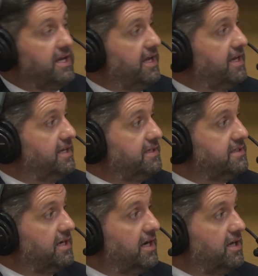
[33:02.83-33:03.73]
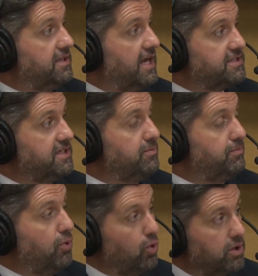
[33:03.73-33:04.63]
And that's an
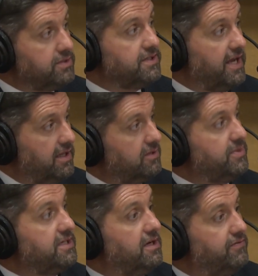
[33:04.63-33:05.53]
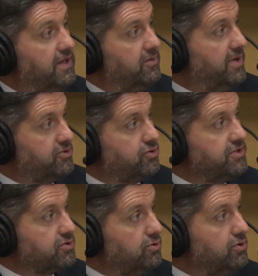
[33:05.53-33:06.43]
important element of elementary
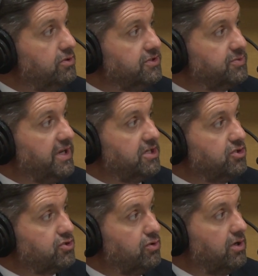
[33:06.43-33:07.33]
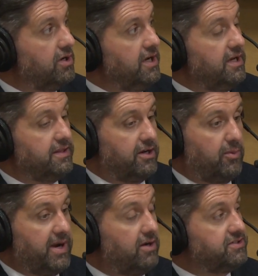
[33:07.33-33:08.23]
school, is making sure that our
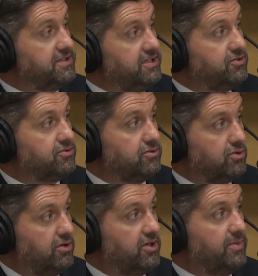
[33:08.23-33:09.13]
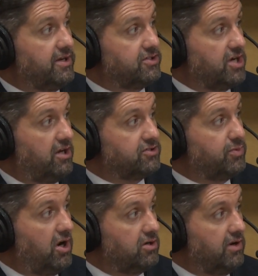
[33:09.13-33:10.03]
parents and teachers are talking about a child's
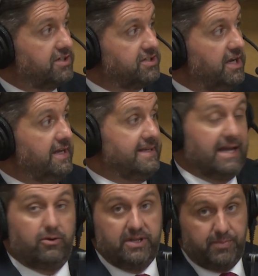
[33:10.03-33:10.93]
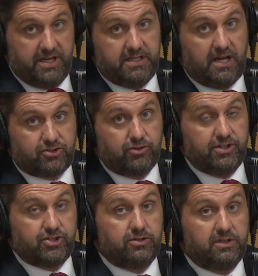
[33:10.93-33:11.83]
progress. Now, it might not
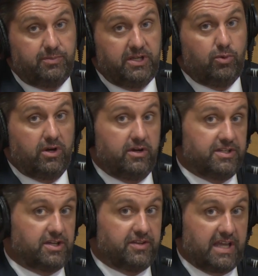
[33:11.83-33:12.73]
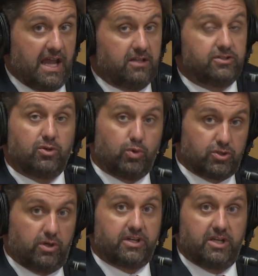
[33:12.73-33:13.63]
traditionally be where it is on the calendar. We're
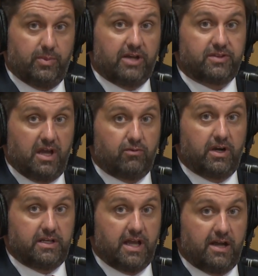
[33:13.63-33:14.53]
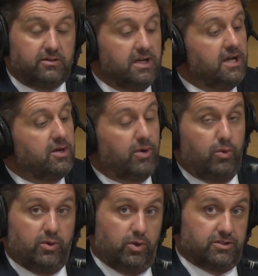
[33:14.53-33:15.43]
talking about that right now, but
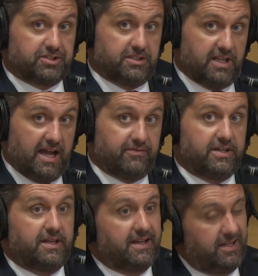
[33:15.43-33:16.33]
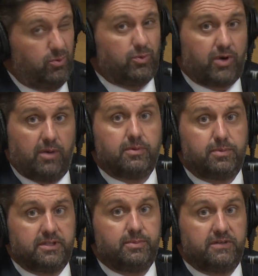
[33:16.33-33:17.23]
we will still have it, and it will
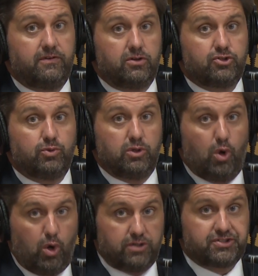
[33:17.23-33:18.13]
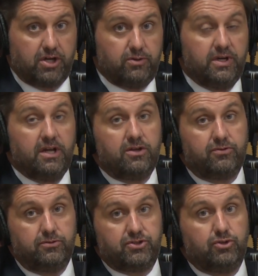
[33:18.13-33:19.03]
probably be virtual also
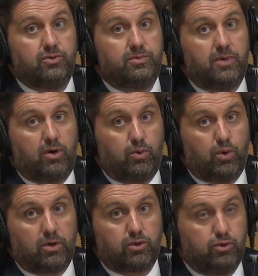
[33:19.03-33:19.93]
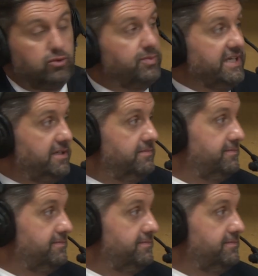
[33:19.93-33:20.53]
through Zoom or Google Meet.